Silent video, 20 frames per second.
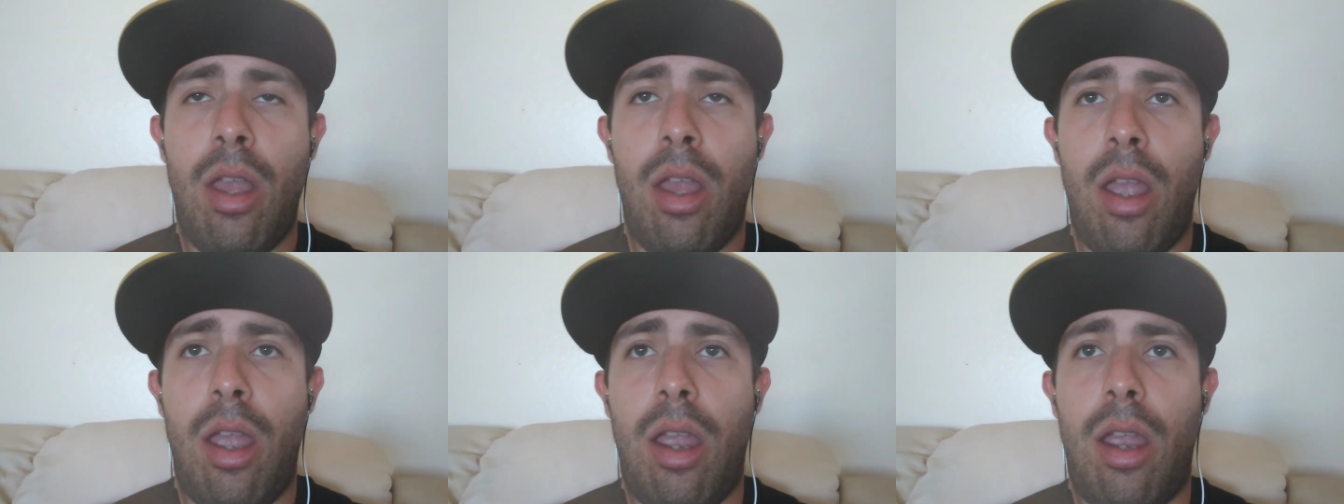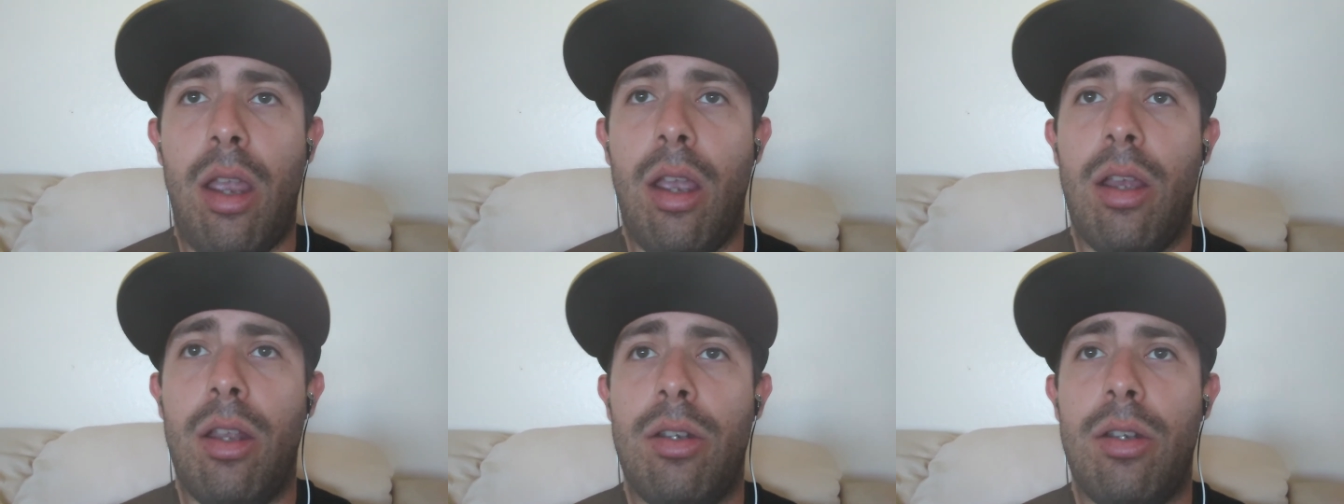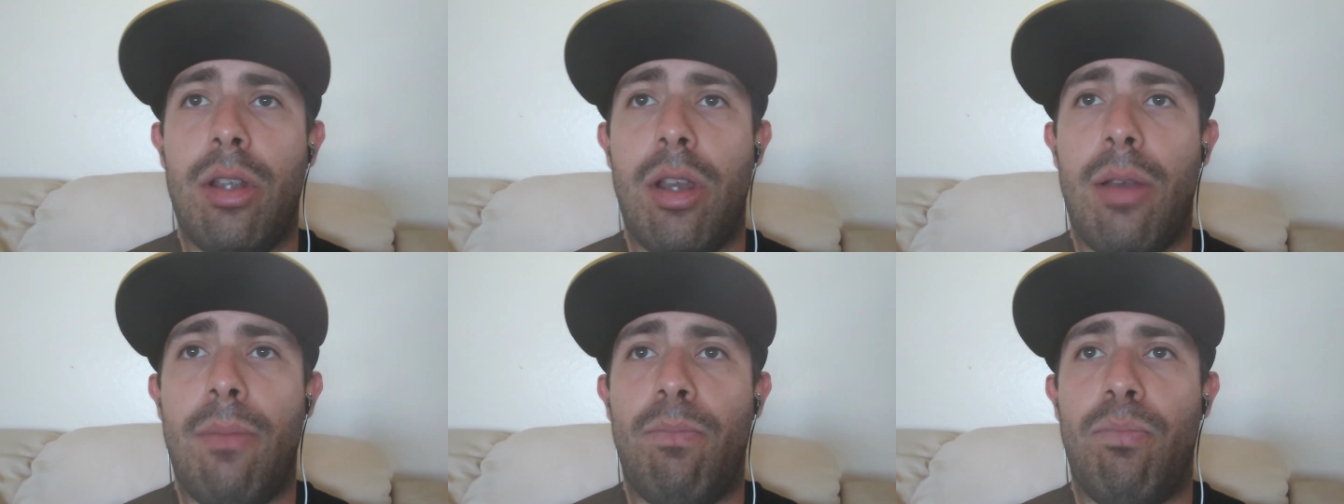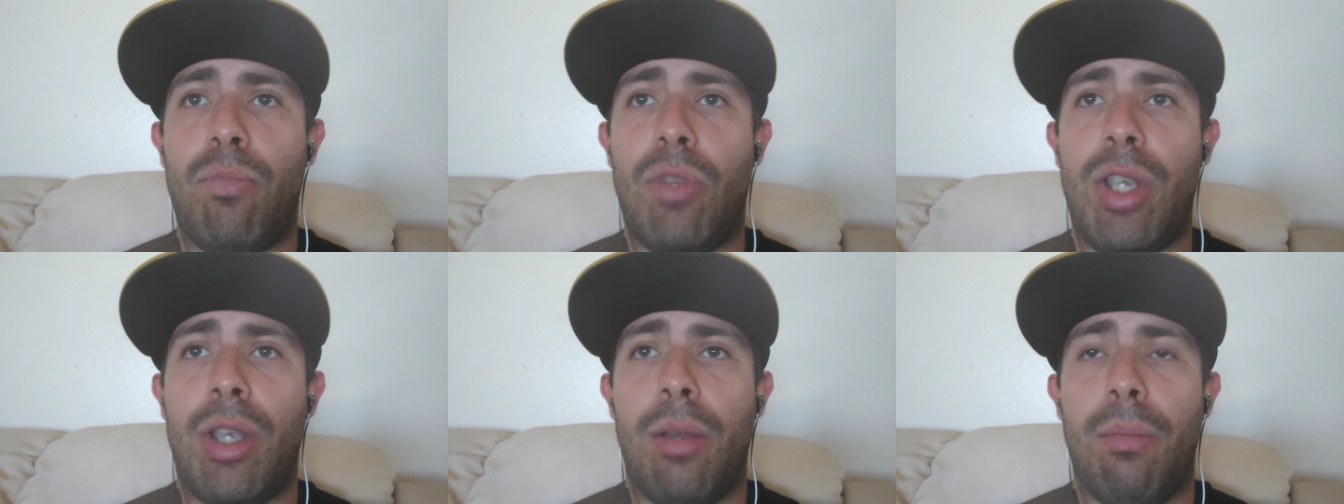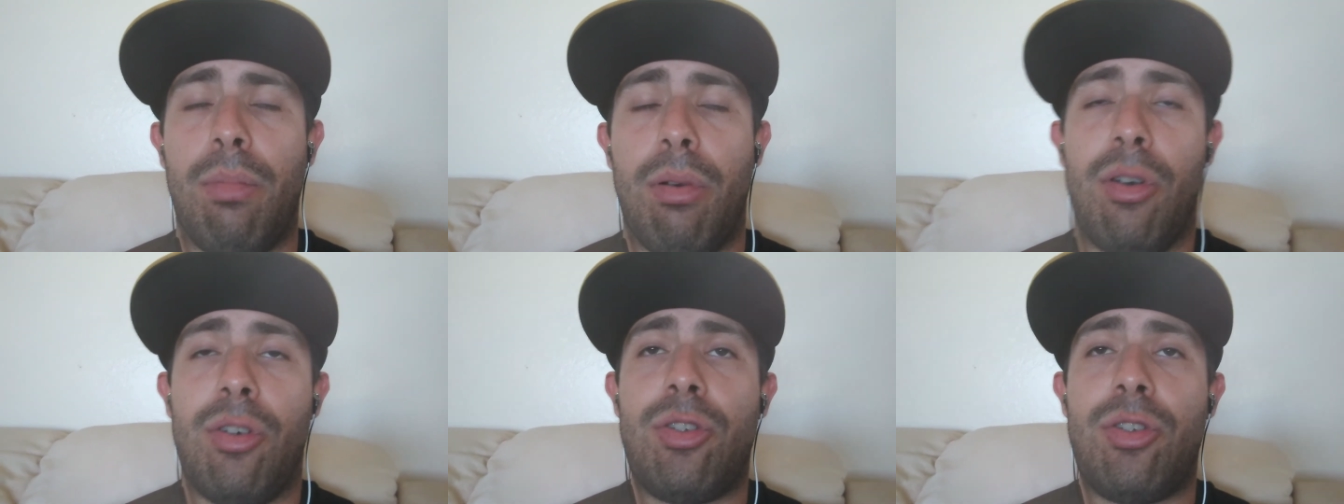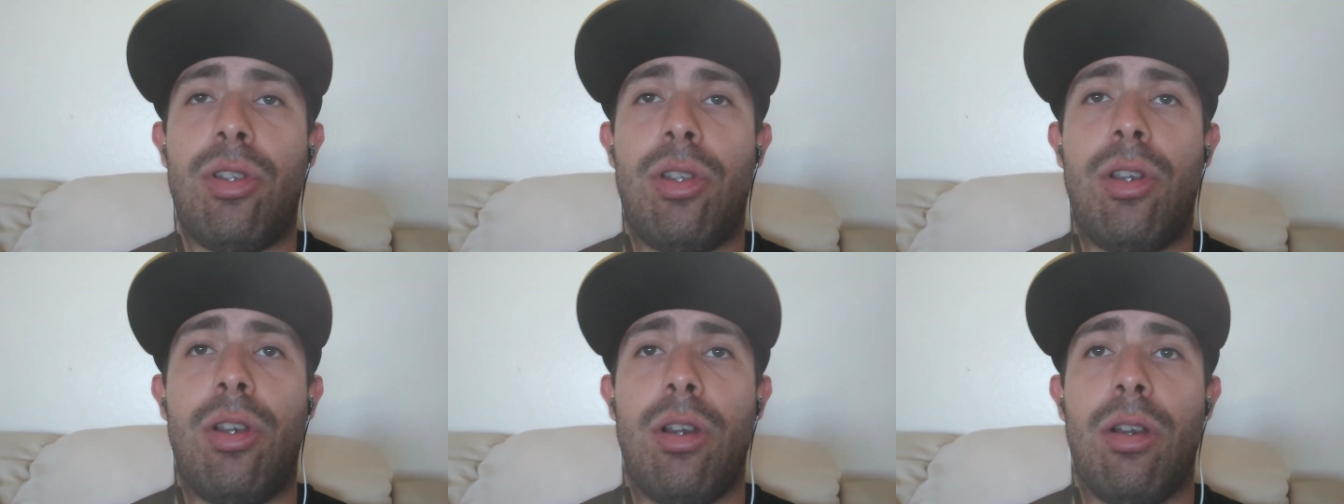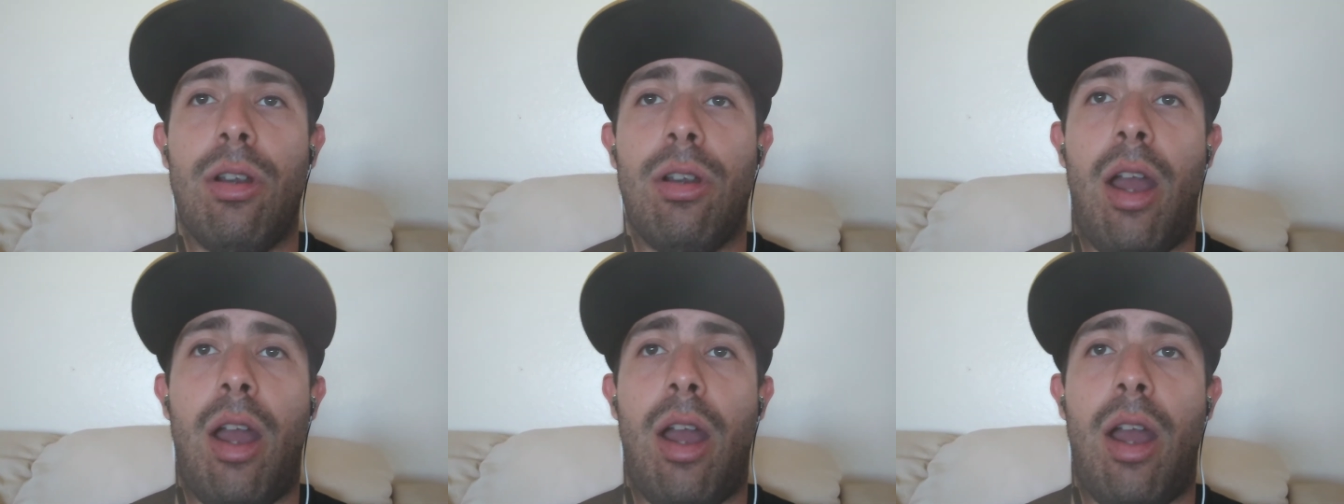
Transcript: And um, to get personal here,